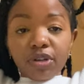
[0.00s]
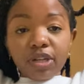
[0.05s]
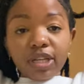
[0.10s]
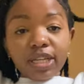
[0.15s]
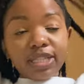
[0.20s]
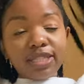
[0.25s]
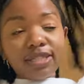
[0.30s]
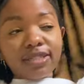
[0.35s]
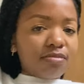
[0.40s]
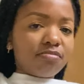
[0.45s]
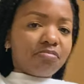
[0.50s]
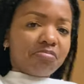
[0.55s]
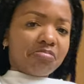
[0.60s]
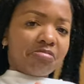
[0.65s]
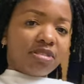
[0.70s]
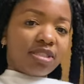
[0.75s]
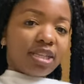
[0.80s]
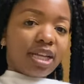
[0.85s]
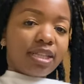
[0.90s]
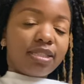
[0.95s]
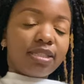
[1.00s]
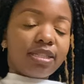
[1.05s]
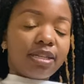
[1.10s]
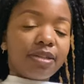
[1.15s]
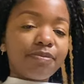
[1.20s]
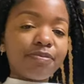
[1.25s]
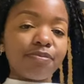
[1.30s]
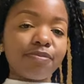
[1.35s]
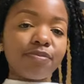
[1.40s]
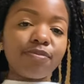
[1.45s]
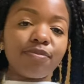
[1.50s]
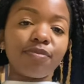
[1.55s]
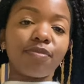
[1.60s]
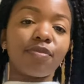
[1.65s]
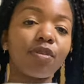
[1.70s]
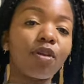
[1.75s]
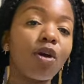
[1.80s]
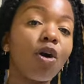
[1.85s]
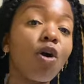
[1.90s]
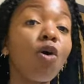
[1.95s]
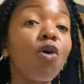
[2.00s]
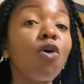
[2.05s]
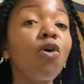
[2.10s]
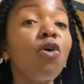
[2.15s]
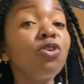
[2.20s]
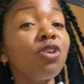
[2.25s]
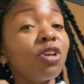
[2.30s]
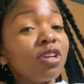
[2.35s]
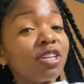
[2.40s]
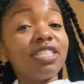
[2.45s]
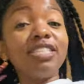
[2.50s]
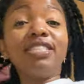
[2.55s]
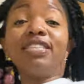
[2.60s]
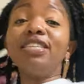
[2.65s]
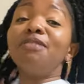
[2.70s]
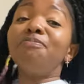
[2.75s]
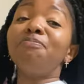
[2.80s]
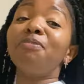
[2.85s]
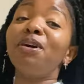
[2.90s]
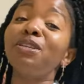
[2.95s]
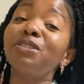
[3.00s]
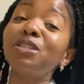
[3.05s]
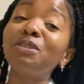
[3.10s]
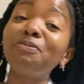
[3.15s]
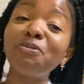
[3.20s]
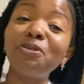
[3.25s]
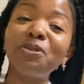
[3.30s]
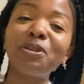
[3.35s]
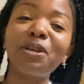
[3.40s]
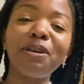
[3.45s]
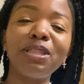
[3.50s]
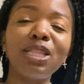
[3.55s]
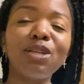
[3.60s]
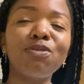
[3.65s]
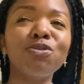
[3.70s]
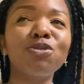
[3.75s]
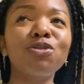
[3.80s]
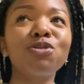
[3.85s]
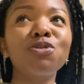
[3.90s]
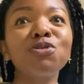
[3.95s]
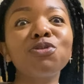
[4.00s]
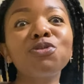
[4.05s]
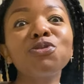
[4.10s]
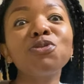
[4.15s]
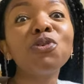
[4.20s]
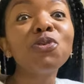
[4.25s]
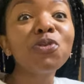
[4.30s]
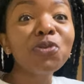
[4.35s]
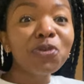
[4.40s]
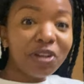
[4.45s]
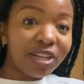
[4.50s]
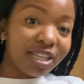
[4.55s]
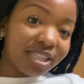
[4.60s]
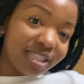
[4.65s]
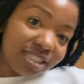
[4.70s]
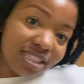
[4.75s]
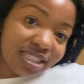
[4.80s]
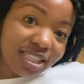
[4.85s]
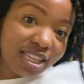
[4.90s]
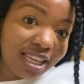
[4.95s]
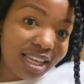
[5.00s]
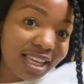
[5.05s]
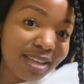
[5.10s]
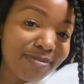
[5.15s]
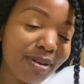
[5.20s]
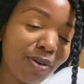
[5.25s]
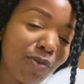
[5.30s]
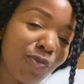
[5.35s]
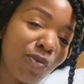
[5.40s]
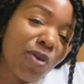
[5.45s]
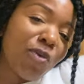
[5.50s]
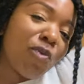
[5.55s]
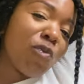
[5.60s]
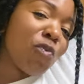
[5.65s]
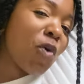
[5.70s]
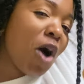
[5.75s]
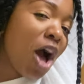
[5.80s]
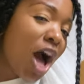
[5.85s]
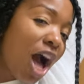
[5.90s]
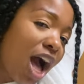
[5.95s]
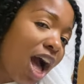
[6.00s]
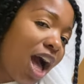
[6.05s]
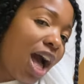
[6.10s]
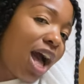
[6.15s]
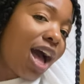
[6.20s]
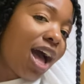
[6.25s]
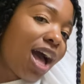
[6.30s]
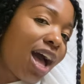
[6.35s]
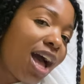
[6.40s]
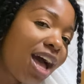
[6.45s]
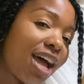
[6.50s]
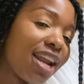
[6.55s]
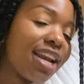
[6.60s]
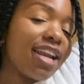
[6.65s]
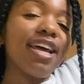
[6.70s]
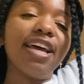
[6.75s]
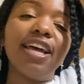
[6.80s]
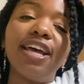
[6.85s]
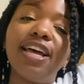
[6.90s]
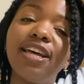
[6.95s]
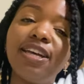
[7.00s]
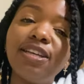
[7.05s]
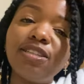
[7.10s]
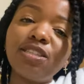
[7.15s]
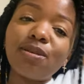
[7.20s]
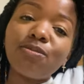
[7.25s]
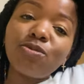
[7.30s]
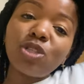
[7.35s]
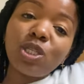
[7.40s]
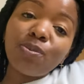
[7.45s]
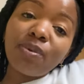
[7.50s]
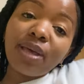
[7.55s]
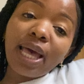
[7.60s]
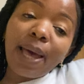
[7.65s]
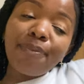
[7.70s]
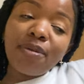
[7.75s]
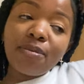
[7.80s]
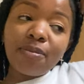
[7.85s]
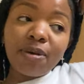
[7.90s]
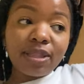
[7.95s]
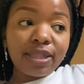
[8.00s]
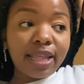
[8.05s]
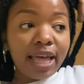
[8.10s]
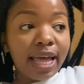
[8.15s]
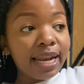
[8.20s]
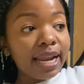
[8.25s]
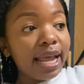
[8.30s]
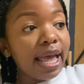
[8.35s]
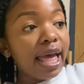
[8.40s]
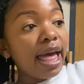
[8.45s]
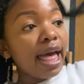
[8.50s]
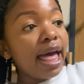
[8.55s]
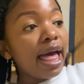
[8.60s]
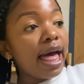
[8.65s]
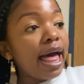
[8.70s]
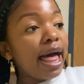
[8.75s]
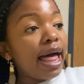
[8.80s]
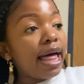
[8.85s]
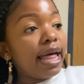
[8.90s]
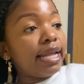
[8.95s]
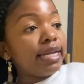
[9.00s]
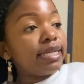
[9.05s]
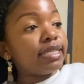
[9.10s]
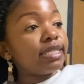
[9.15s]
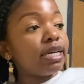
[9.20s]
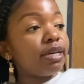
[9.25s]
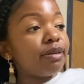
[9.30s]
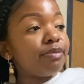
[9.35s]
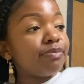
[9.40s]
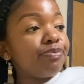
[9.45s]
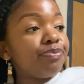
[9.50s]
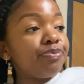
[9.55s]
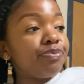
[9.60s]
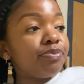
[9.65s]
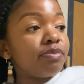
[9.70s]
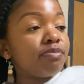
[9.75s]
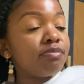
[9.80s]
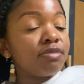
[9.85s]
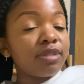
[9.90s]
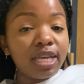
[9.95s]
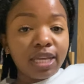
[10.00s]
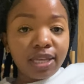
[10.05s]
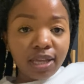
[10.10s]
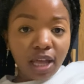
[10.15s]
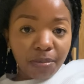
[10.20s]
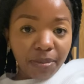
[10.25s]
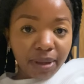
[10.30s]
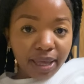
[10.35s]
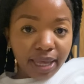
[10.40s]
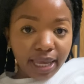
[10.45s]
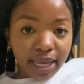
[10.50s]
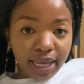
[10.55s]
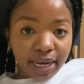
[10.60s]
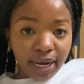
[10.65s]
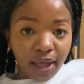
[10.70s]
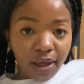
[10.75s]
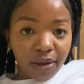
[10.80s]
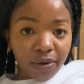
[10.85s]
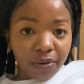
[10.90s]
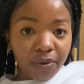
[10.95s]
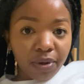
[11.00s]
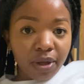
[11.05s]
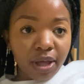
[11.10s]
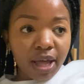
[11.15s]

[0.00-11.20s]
It's Saturday. Oh, you're gonna see the basketball game. That was so crazy. But we won. So I'm super happy about that. And taking on my hair now.